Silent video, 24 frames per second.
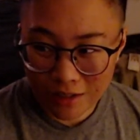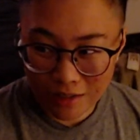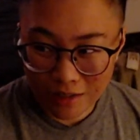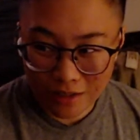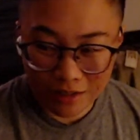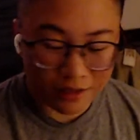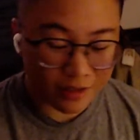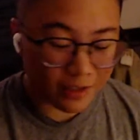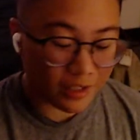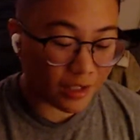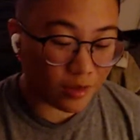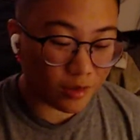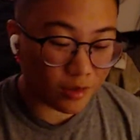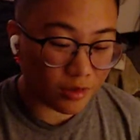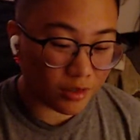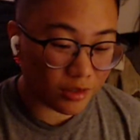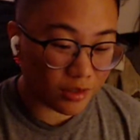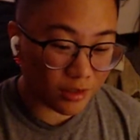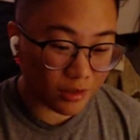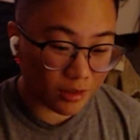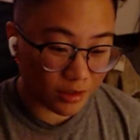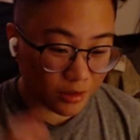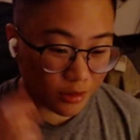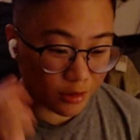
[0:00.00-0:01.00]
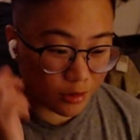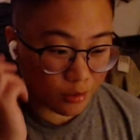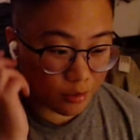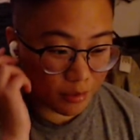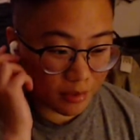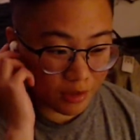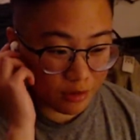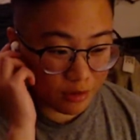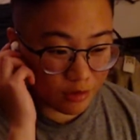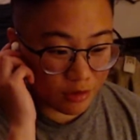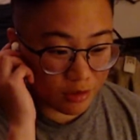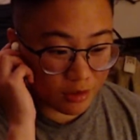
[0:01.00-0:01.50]
Like I was still
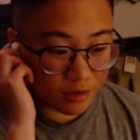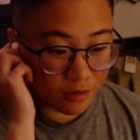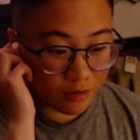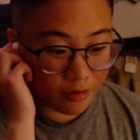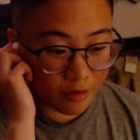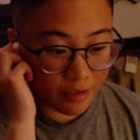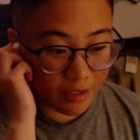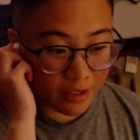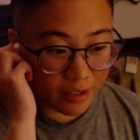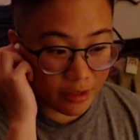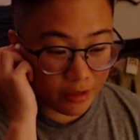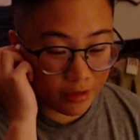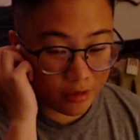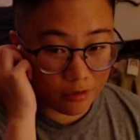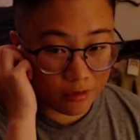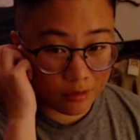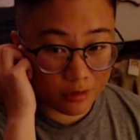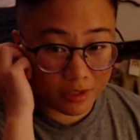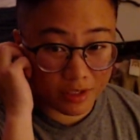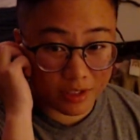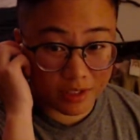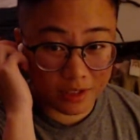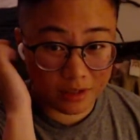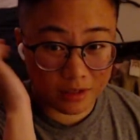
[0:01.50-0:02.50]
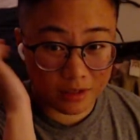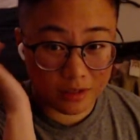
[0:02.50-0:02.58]
mousing around and